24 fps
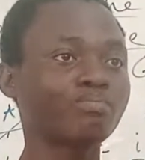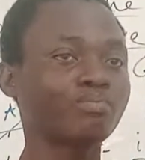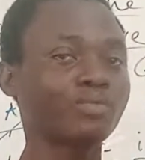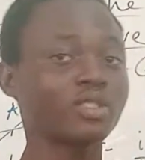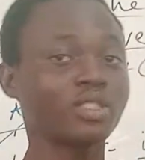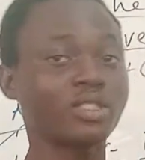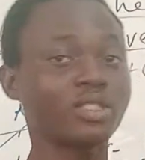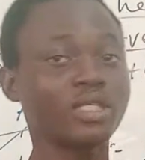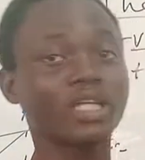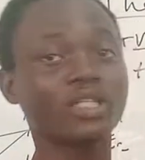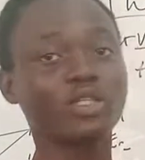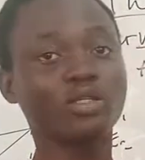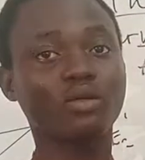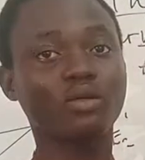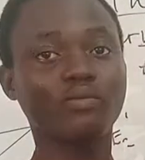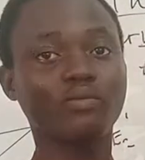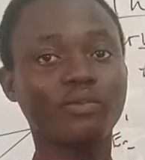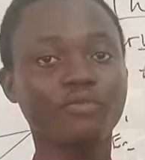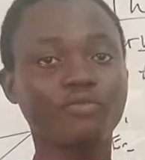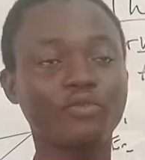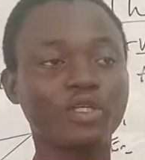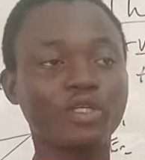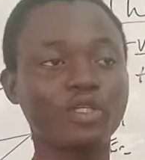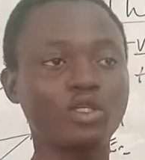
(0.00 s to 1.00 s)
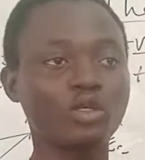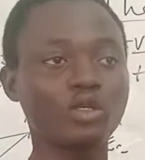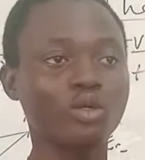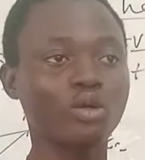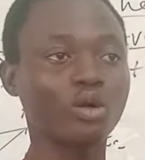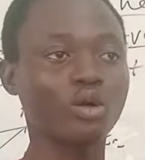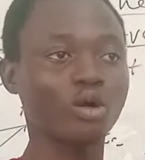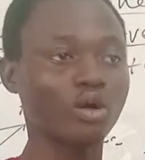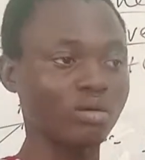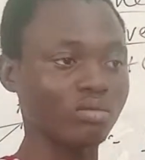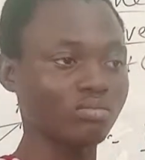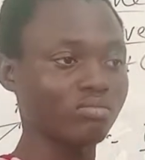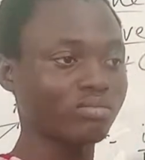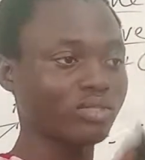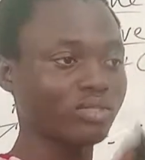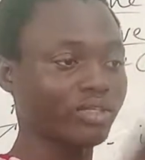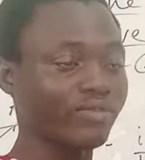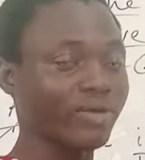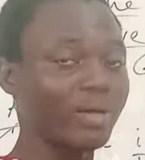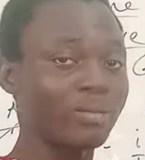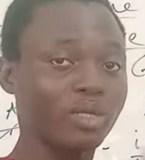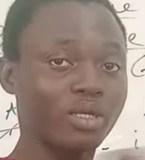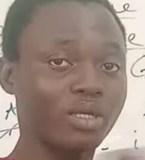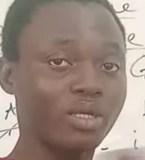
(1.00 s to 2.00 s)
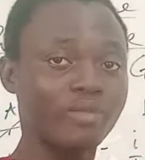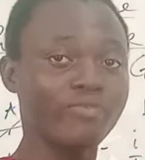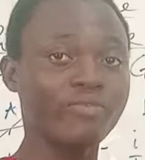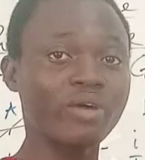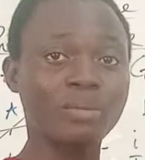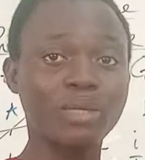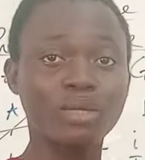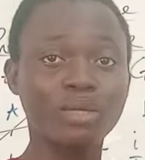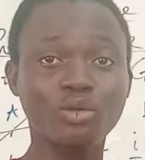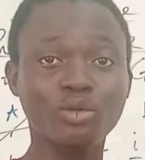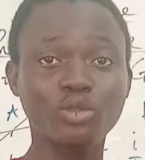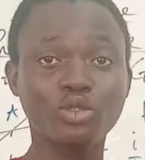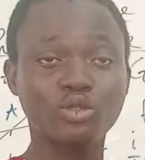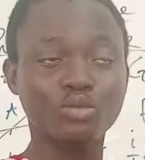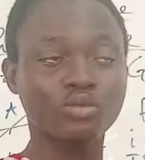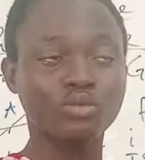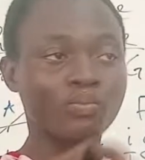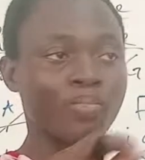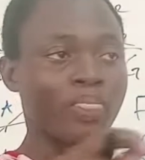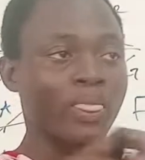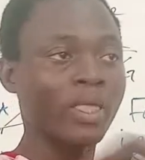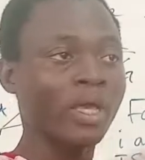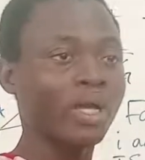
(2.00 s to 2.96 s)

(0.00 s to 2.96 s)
section of the video, or if I'm able to